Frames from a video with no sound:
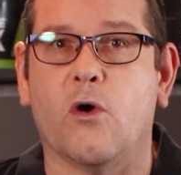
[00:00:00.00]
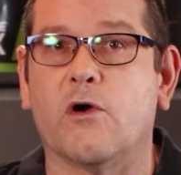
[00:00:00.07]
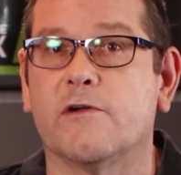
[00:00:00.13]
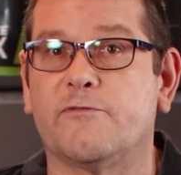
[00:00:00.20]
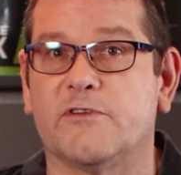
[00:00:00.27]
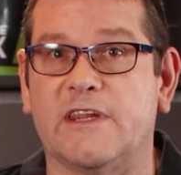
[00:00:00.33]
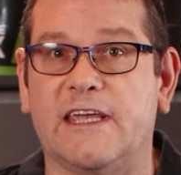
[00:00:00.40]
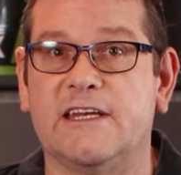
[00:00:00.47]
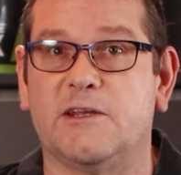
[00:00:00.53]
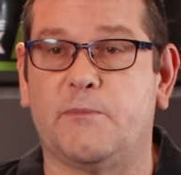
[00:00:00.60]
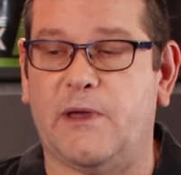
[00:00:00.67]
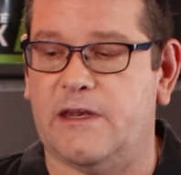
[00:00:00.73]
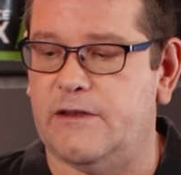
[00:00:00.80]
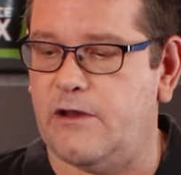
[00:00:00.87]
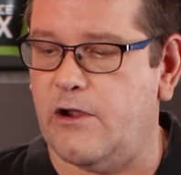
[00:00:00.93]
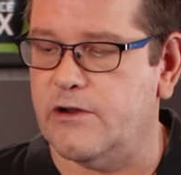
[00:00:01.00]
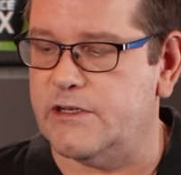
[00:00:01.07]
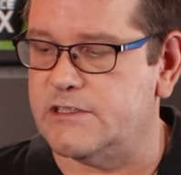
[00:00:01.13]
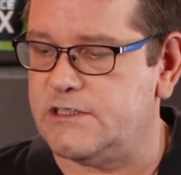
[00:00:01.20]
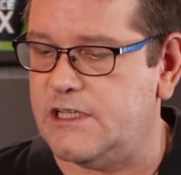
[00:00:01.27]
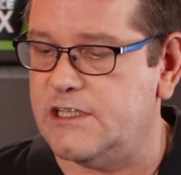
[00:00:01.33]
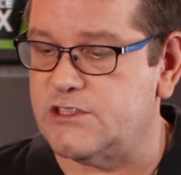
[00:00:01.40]
or for the independent
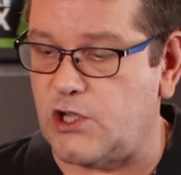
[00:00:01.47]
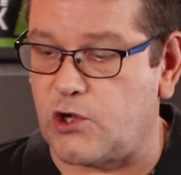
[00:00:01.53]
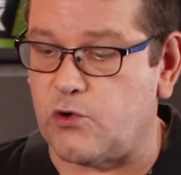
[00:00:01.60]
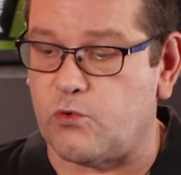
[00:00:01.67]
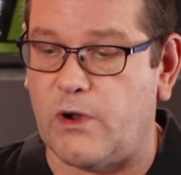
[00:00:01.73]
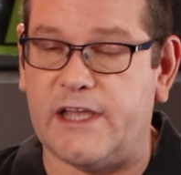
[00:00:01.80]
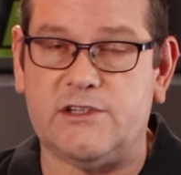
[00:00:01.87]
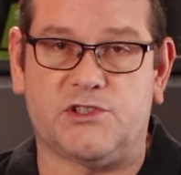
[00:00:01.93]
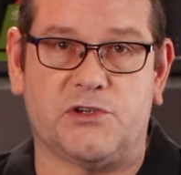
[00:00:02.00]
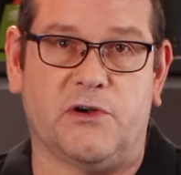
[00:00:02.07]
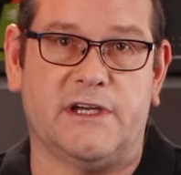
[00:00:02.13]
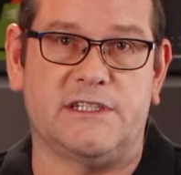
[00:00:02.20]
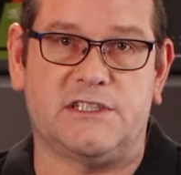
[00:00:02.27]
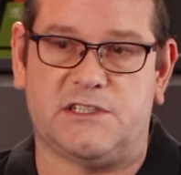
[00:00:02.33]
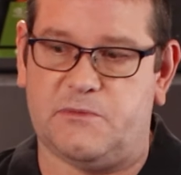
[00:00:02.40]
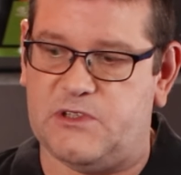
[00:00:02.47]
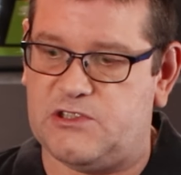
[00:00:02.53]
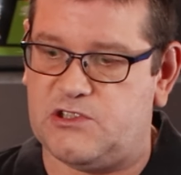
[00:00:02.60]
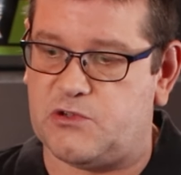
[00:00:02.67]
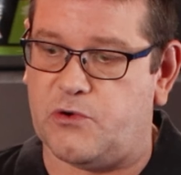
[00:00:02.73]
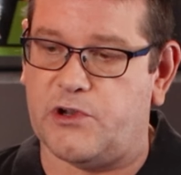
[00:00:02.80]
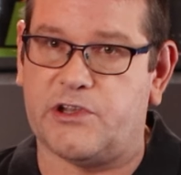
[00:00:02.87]
artist, is a great choice to be
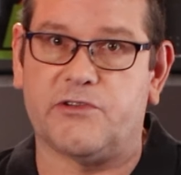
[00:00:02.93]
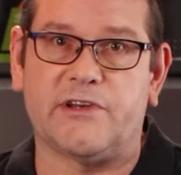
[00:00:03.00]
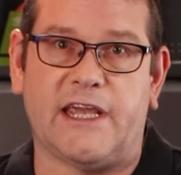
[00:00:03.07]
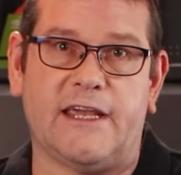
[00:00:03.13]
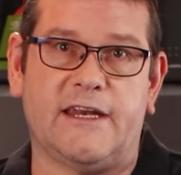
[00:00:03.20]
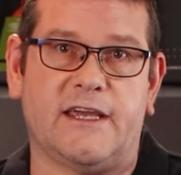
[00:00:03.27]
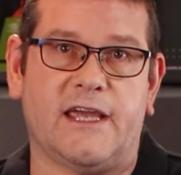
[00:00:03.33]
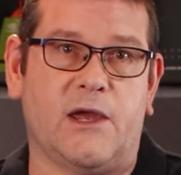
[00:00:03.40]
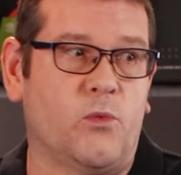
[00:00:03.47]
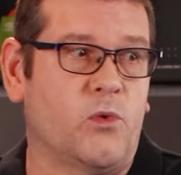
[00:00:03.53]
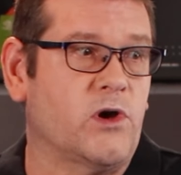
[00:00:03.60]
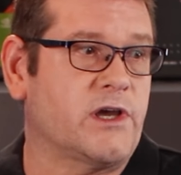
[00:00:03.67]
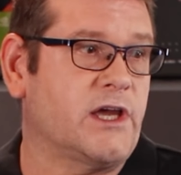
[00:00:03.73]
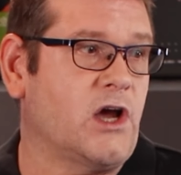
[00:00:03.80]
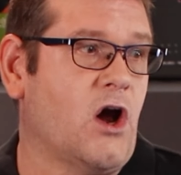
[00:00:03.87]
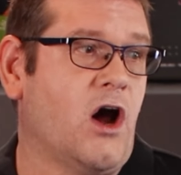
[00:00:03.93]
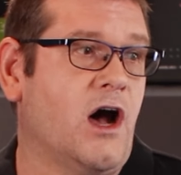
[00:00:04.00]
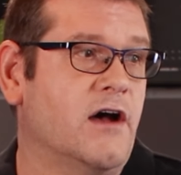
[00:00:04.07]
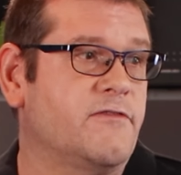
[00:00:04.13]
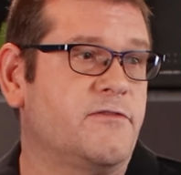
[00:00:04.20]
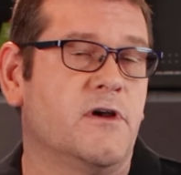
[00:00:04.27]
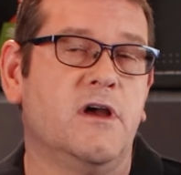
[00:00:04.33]
storing your data and working
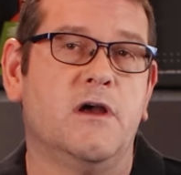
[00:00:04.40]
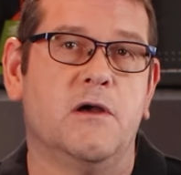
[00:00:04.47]
off